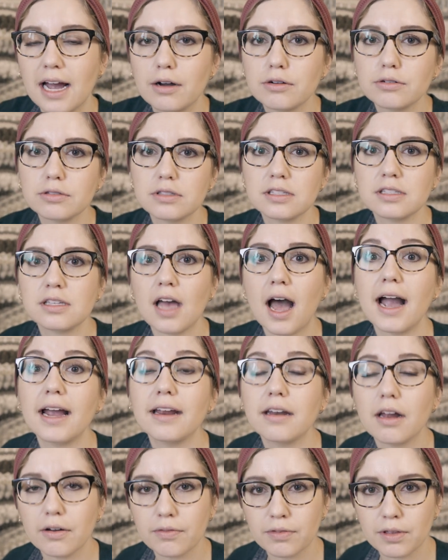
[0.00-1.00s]

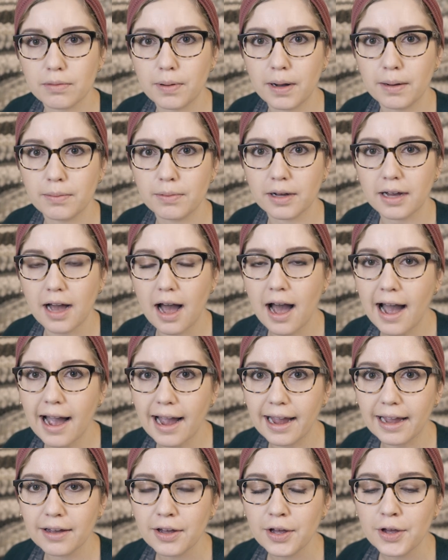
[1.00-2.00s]
outside of the public
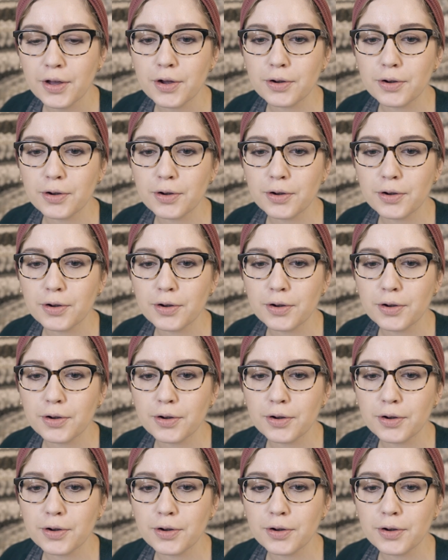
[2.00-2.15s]
eye?